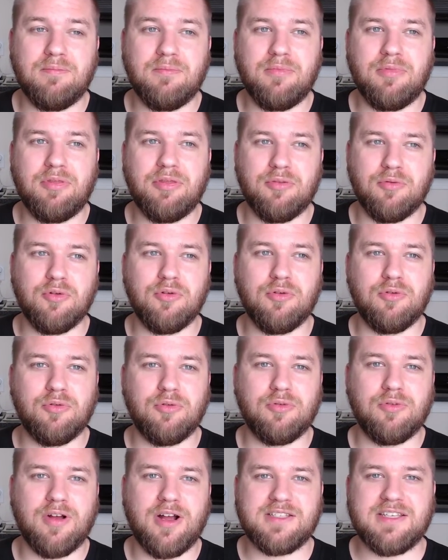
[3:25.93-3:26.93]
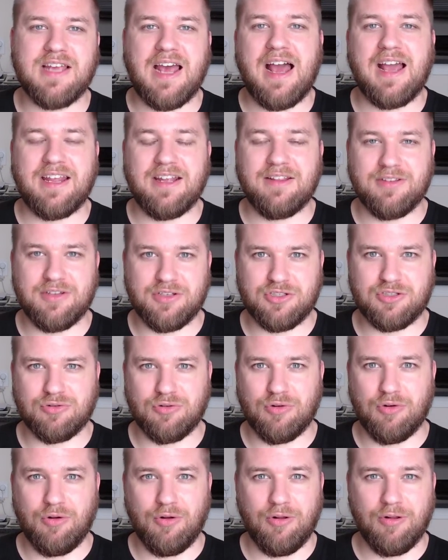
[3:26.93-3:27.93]
through attacking this
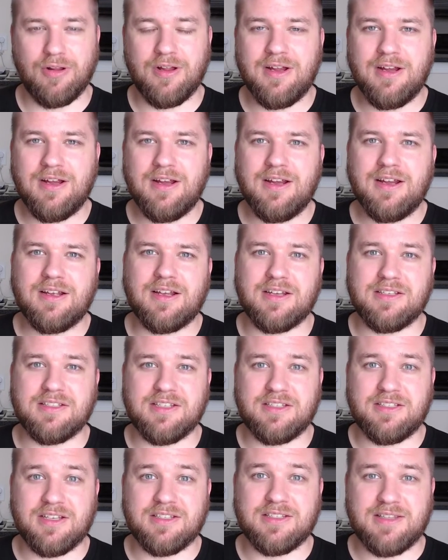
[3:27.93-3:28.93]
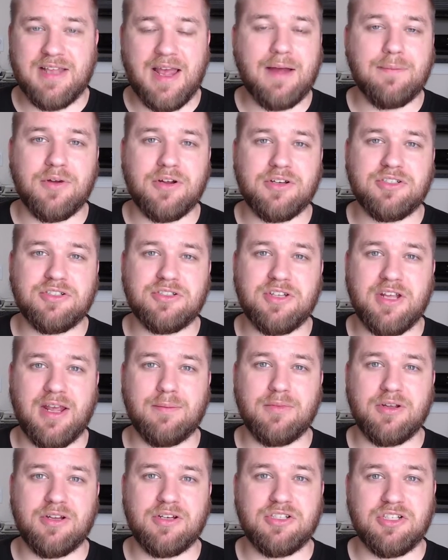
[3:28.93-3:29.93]
troll because it does that much
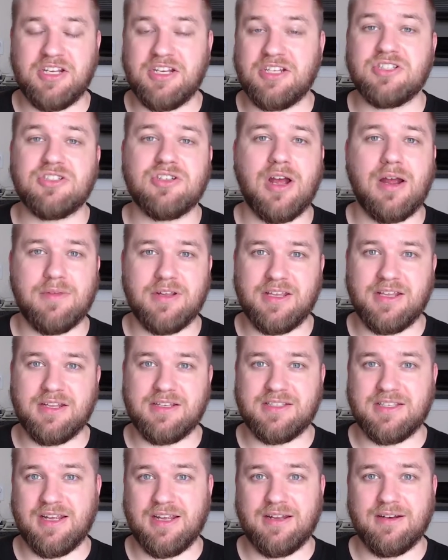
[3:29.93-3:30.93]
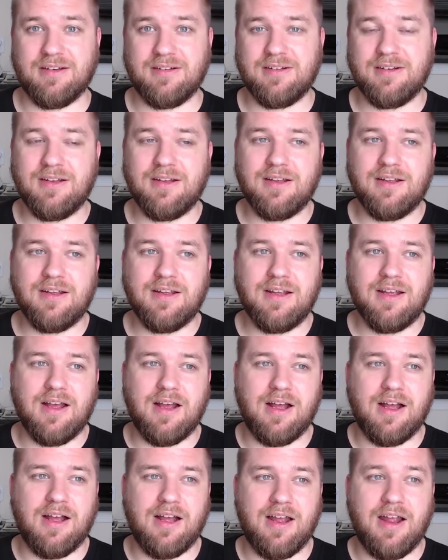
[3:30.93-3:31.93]
damage each time it gets hit.
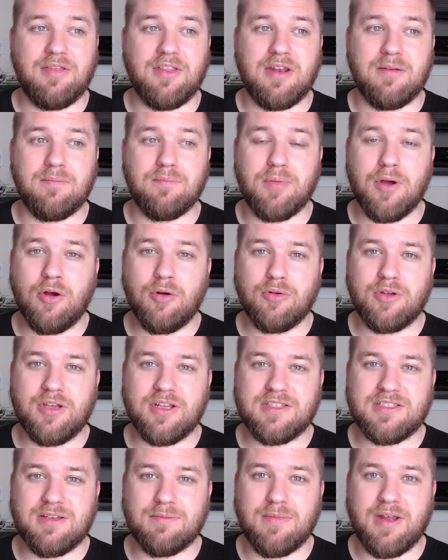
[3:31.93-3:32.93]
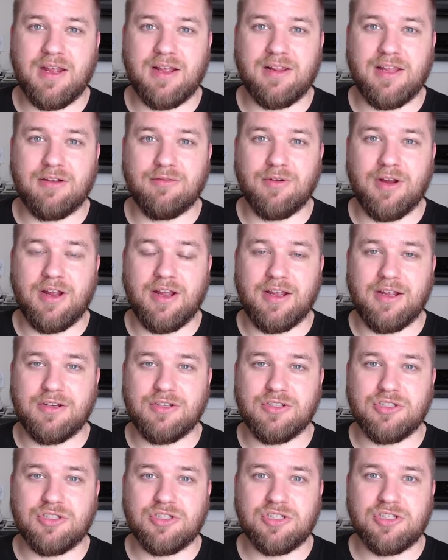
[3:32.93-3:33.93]
And then Bo gets to melee
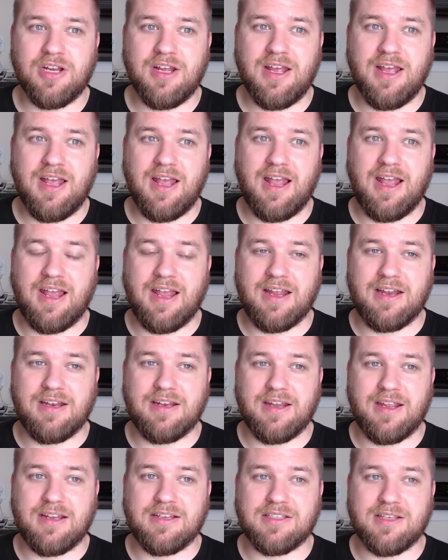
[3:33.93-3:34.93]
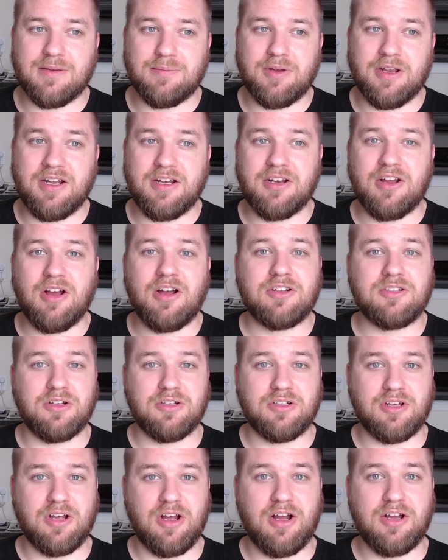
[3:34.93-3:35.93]
range and ends up getting knocked
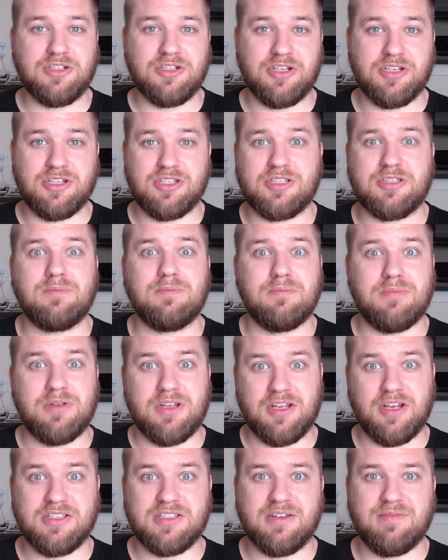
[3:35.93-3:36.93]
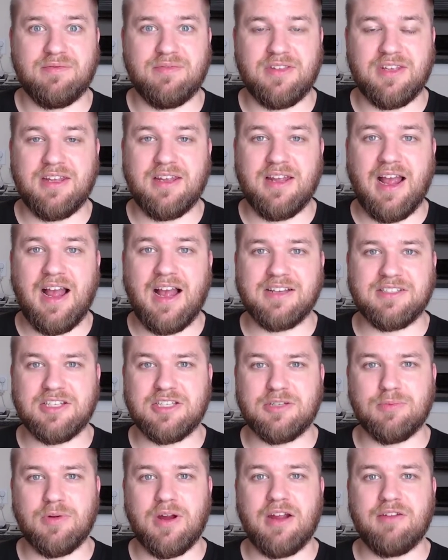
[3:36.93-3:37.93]
unconscious because of the
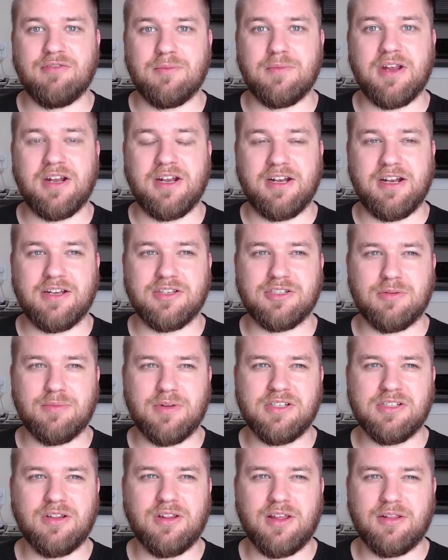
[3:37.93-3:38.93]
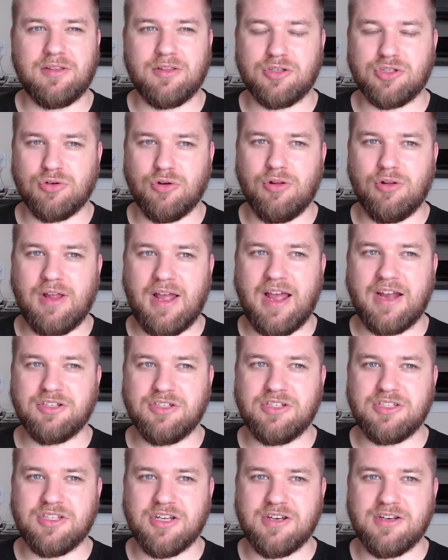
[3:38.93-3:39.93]
acid spray from hitting it. So basically, like, the troll
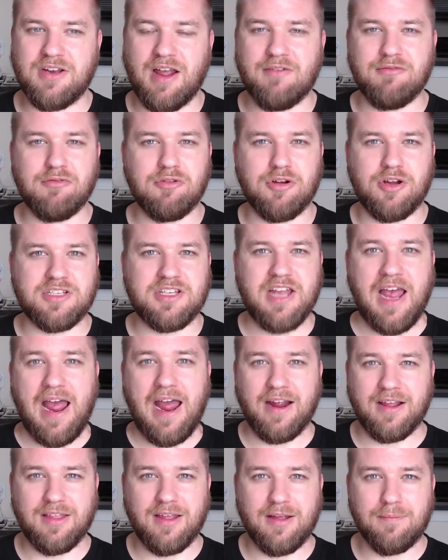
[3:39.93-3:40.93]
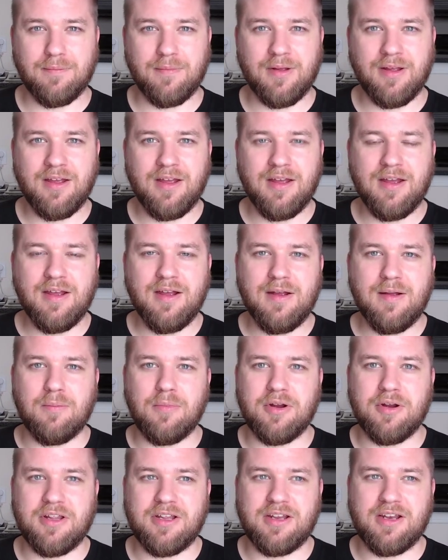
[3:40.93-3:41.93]
actually didn't ever attack them,
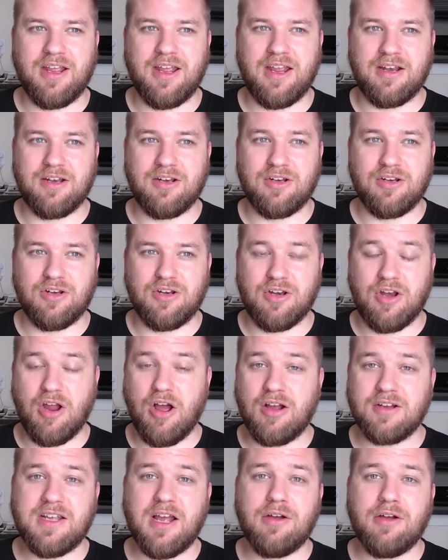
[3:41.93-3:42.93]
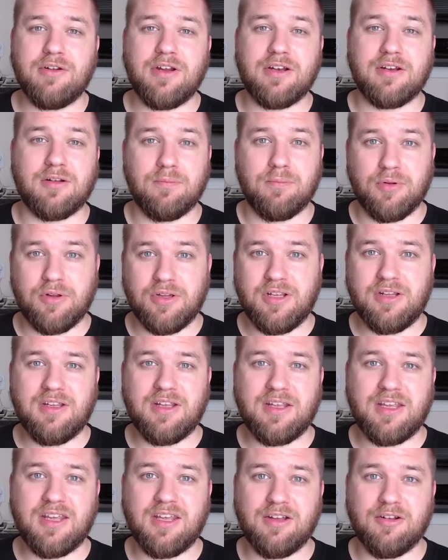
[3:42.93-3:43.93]
but it knocked out and
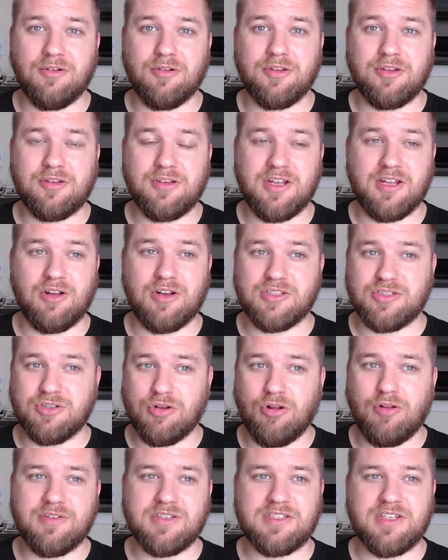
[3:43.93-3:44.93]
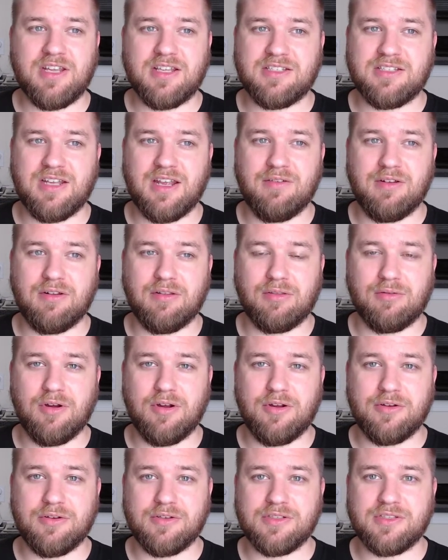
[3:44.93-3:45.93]
completely killed. He lost all of his death saving
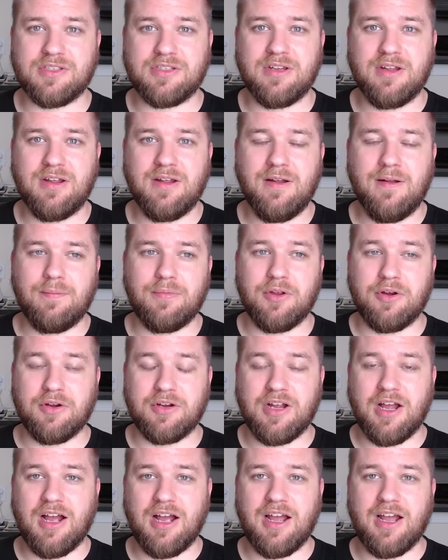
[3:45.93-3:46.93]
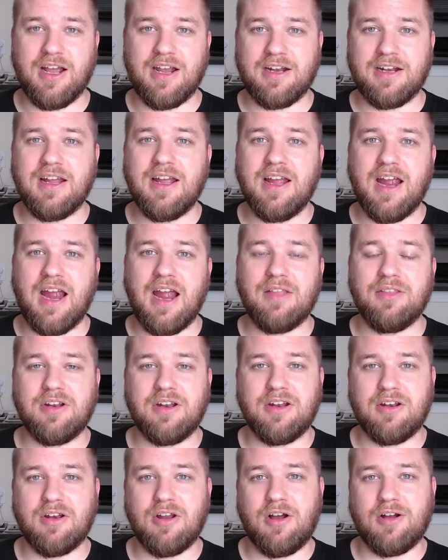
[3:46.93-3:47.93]
throws, their guide, and then
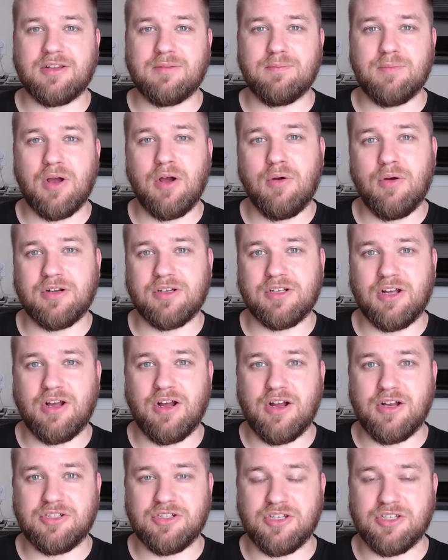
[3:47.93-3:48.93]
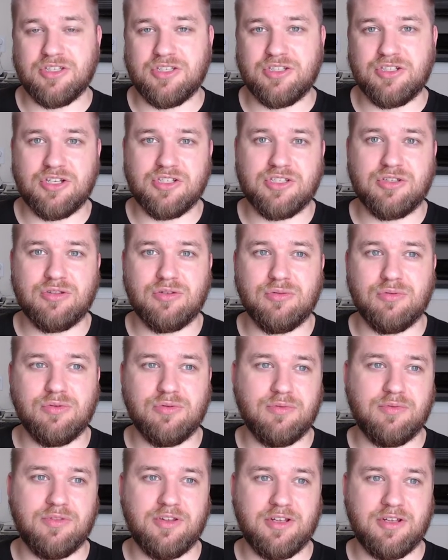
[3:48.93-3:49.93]
it knocked Bo unconscious just
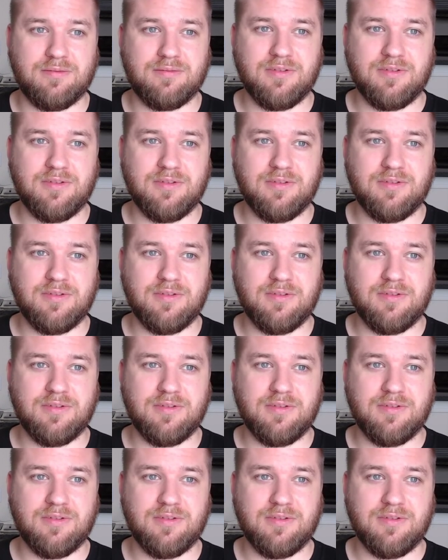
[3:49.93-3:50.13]
through the